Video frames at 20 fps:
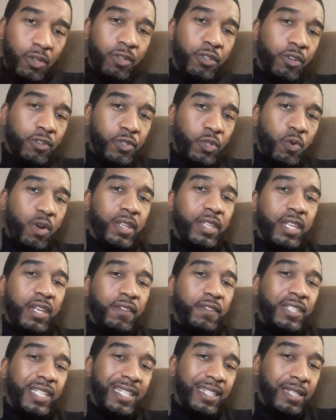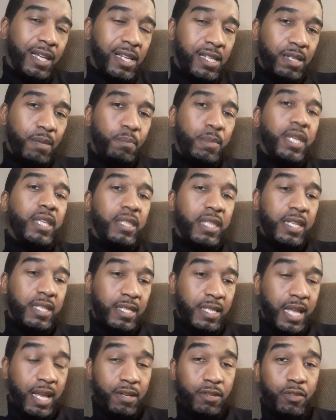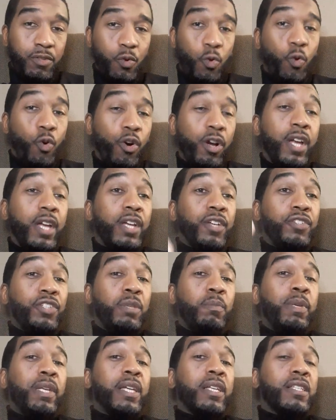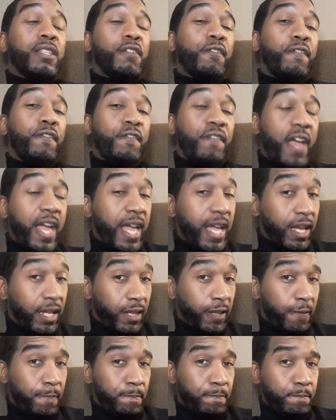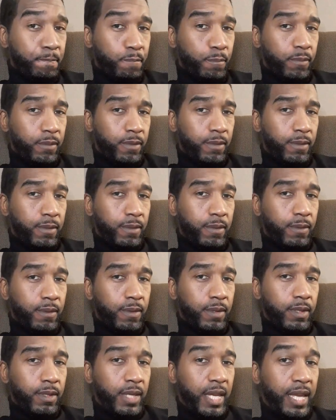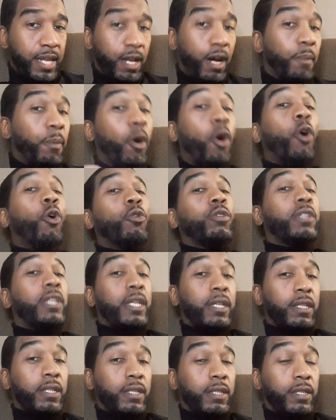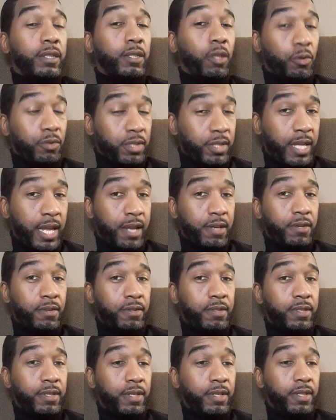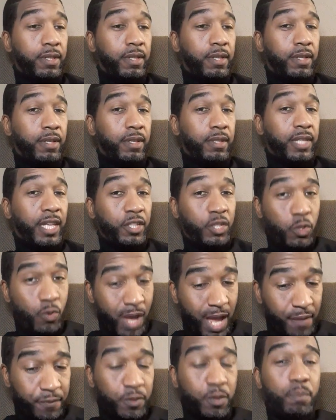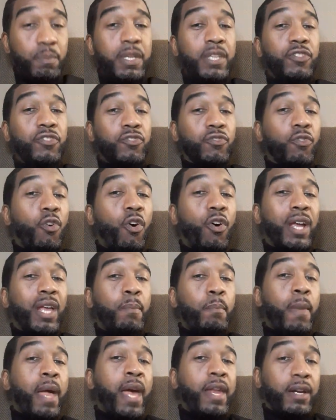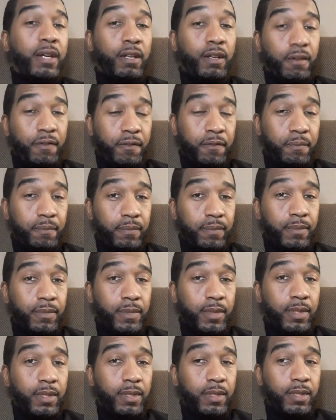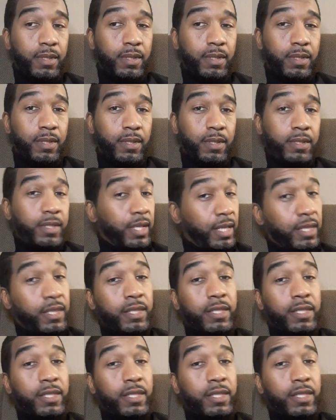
on your square that if she doesn't meet these standards or she begins to fail in upholding those standards, that you have to be strong and man enough to either